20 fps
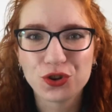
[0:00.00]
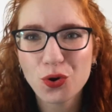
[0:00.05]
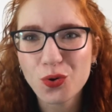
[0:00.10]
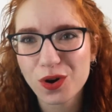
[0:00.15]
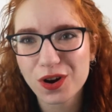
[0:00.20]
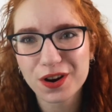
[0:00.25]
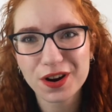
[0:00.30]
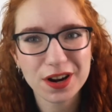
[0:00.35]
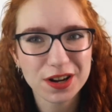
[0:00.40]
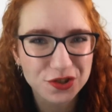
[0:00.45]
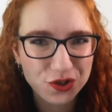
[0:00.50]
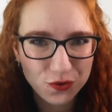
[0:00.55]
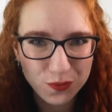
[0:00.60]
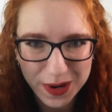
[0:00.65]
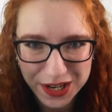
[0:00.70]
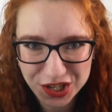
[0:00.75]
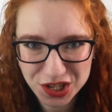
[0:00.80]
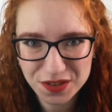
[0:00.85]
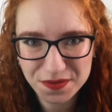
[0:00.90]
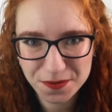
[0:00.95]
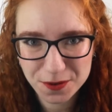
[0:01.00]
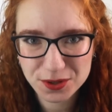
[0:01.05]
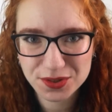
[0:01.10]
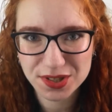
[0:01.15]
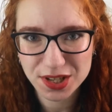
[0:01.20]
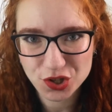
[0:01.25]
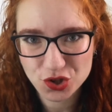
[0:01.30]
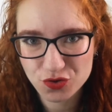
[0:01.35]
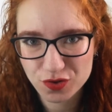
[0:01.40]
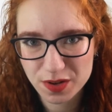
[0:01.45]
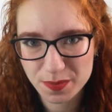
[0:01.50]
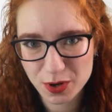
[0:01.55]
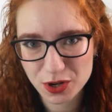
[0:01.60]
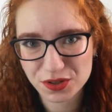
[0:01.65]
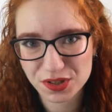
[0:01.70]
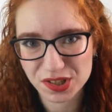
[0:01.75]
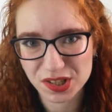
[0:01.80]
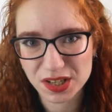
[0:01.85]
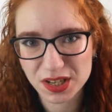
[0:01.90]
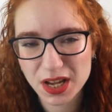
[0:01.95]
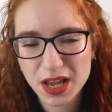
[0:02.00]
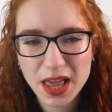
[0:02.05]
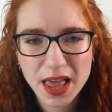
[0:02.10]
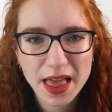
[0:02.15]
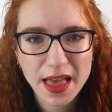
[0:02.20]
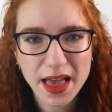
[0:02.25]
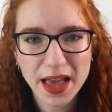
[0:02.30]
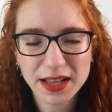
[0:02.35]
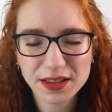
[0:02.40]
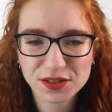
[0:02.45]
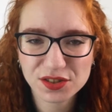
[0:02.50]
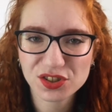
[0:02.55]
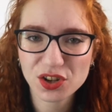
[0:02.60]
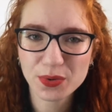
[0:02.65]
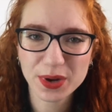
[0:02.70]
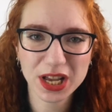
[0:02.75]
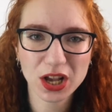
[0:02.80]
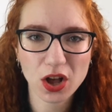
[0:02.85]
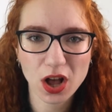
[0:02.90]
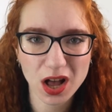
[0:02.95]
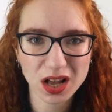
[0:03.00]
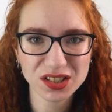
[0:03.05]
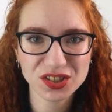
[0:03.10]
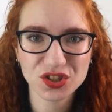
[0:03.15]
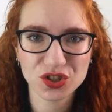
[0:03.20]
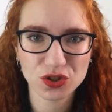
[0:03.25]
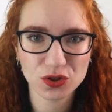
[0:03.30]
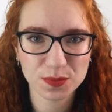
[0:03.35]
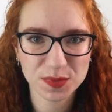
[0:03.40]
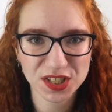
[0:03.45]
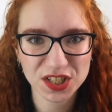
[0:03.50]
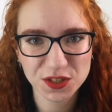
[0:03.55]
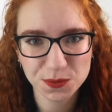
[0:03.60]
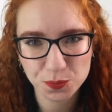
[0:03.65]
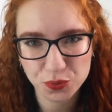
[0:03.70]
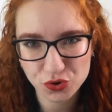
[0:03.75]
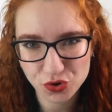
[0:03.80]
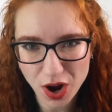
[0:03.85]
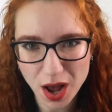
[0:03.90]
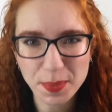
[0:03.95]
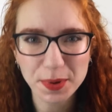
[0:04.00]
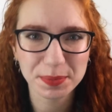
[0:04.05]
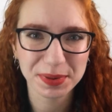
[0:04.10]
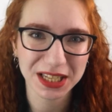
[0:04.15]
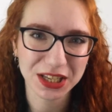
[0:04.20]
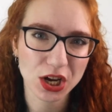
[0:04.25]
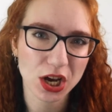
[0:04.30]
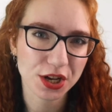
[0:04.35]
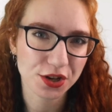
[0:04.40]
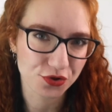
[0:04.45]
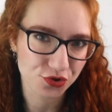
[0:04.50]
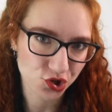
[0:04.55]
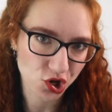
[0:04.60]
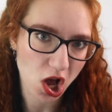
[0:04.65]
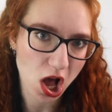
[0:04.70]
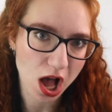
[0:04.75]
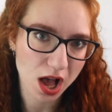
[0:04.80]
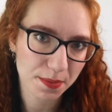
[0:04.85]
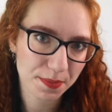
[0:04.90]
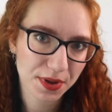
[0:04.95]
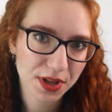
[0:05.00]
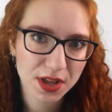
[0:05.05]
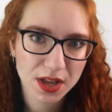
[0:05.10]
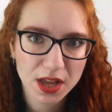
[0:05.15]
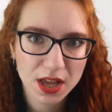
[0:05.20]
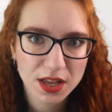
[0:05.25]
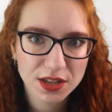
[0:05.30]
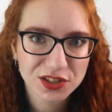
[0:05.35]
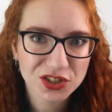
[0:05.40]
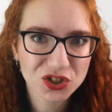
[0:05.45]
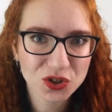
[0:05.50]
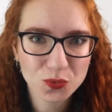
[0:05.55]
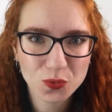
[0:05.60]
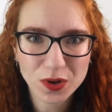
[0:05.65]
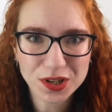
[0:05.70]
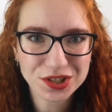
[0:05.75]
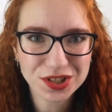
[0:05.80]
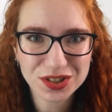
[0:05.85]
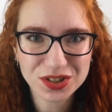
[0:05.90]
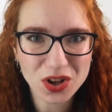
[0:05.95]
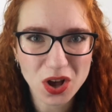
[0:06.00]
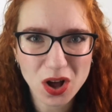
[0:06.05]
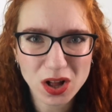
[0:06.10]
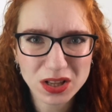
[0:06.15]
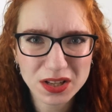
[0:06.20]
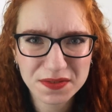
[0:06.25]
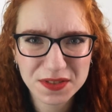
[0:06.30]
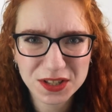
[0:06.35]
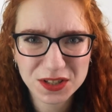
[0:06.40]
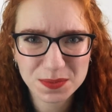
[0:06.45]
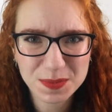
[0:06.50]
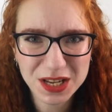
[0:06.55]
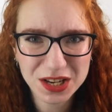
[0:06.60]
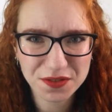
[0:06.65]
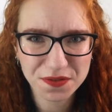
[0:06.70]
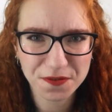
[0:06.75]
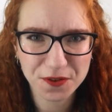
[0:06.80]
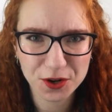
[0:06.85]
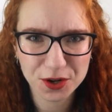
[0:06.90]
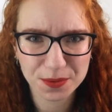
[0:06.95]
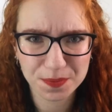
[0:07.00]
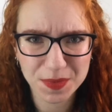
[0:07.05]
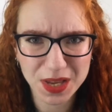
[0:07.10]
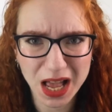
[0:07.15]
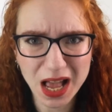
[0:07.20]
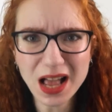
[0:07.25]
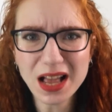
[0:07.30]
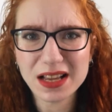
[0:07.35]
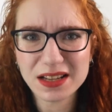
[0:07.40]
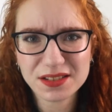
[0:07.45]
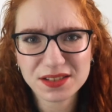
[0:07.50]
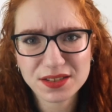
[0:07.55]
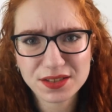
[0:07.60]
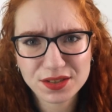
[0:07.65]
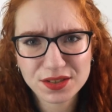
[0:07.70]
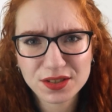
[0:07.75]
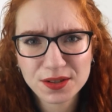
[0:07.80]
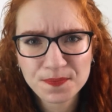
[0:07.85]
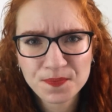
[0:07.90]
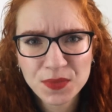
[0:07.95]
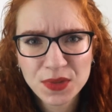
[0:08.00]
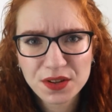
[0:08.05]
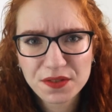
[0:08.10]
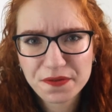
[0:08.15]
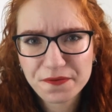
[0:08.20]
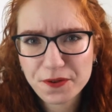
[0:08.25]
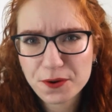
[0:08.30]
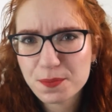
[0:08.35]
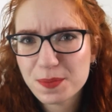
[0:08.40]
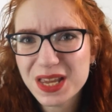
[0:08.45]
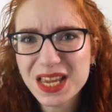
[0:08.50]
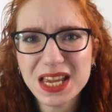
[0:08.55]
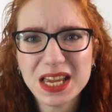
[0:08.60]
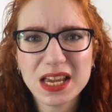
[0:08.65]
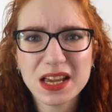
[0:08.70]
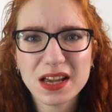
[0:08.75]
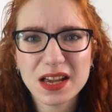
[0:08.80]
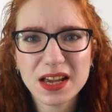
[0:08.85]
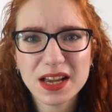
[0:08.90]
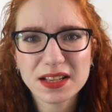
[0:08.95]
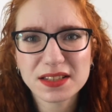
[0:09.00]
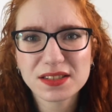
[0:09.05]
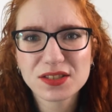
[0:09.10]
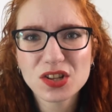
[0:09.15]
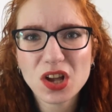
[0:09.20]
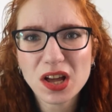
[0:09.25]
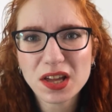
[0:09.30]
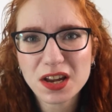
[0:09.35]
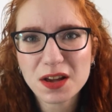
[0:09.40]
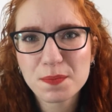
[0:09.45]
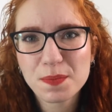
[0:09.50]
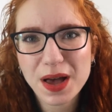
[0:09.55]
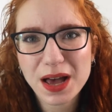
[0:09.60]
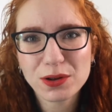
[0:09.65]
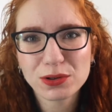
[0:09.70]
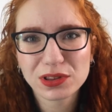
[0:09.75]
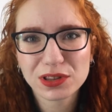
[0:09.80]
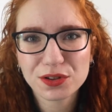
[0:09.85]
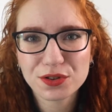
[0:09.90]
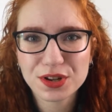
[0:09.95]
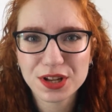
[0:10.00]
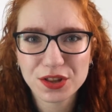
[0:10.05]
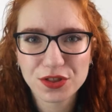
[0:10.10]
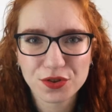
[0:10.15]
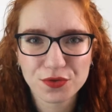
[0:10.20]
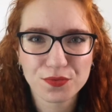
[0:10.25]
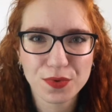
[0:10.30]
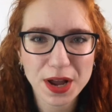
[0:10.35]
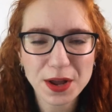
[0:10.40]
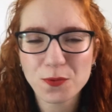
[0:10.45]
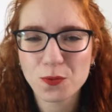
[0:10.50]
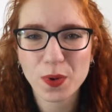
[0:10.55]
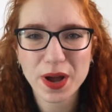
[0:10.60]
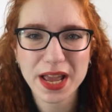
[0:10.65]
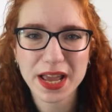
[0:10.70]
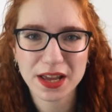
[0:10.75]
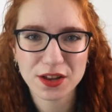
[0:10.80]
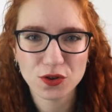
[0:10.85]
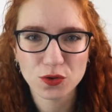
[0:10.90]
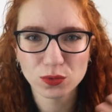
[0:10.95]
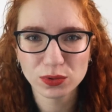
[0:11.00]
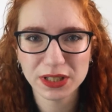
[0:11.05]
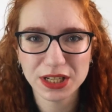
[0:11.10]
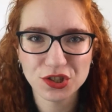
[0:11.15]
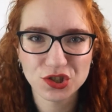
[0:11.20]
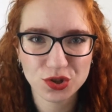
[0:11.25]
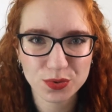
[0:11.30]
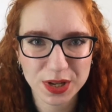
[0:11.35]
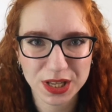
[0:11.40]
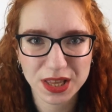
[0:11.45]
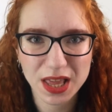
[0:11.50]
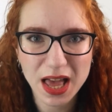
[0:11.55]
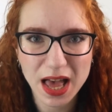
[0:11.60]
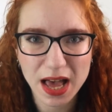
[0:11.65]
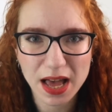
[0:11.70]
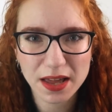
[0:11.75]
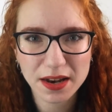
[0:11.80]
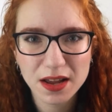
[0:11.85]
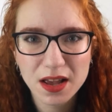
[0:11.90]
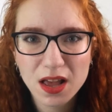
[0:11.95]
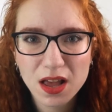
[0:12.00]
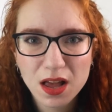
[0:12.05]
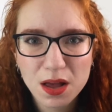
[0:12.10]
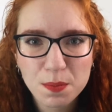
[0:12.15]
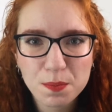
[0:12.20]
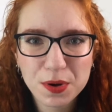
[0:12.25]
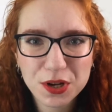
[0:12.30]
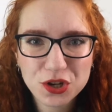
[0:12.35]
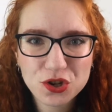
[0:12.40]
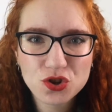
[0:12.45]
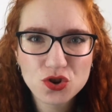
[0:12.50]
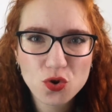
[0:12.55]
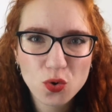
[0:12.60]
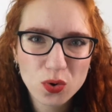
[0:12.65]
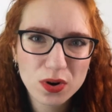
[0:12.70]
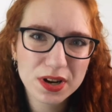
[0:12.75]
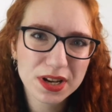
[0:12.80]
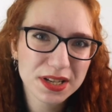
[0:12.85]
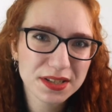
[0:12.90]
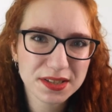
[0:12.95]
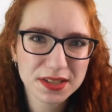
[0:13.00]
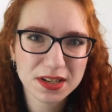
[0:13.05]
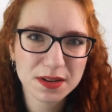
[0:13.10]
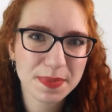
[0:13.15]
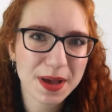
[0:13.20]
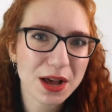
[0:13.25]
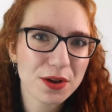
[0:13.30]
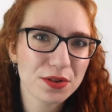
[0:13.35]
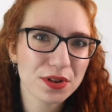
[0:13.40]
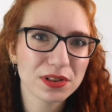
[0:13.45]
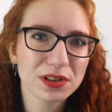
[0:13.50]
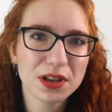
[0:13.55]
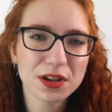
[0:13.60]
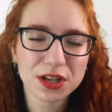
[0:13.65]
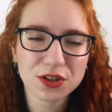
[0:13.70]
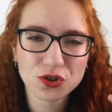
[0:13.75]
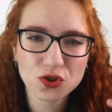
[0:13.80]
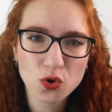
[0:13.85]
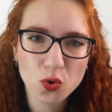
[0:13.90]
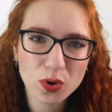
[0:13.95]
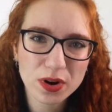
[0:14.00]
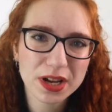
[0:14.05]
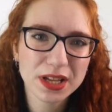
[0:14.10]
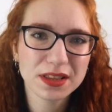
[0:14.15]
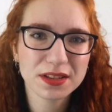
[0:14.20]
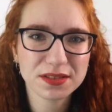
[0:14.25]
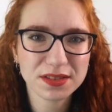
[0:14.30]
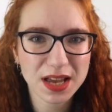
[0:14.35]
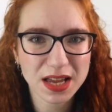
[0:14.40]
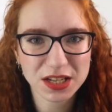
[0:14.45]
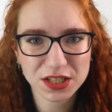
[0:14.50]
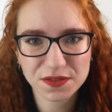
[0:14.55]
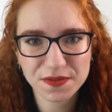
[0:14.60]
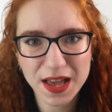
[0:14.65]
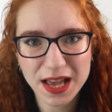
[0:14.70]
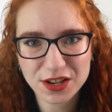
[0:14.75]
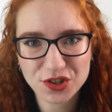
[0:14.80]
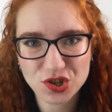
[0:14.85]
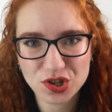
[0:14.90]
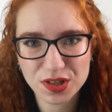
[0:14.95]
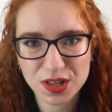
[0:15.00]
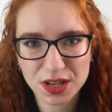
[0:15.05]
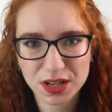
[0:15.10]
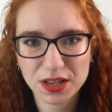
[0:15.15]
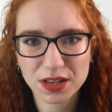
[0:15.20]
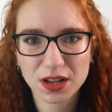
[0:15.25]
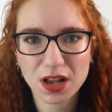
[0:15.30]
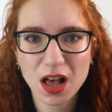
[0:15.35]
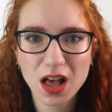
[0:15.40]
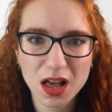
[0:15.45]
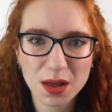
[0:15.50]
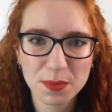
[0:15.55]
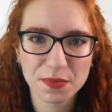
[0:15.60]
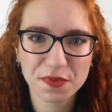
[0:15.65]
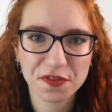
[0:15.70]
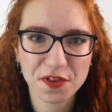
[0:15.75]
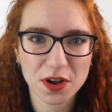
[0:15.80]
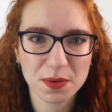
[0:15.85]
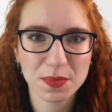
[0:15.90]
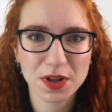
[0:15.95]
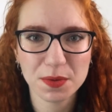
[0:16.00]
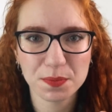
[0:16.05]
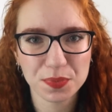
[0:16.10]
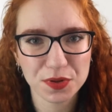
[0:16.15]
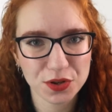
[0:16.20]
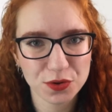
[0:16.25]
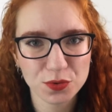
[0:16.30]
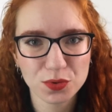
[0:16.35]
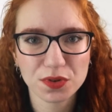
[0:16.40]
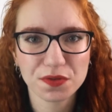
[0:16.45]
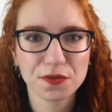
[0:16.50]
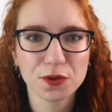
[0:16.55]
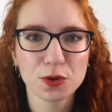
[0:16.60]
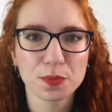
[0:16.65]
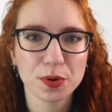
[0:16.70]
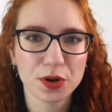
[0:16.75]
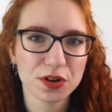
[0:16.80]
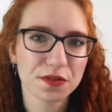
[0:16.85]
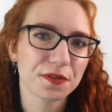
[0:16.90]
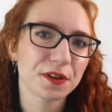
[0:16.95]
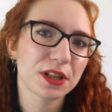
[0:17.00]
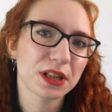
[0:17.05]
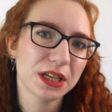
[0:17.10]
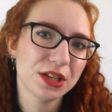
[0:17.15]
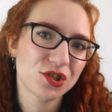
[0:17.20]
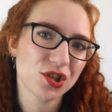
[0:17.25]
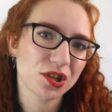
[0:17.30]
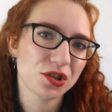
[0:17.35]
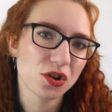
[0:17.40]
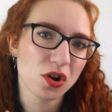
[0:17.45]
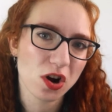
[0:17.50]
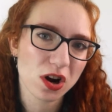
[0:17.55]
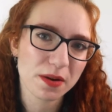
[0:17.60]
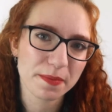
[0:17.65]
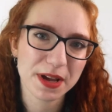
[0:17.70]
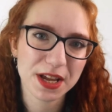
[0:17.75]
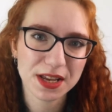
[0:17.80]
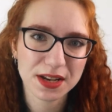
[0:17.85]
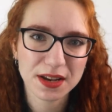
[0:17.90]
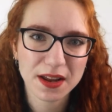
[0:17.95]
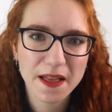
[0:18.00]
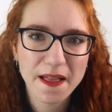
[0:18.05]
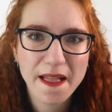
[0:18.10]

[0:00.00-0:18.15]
You're a 21st century person, and sewing costumes is probably not your job. So what does all of this mean for us? For me, it's not about learning the right way and only doing that, but nor is it about ignoring the satisfaction that can come from a beautiful, perfectly done garment.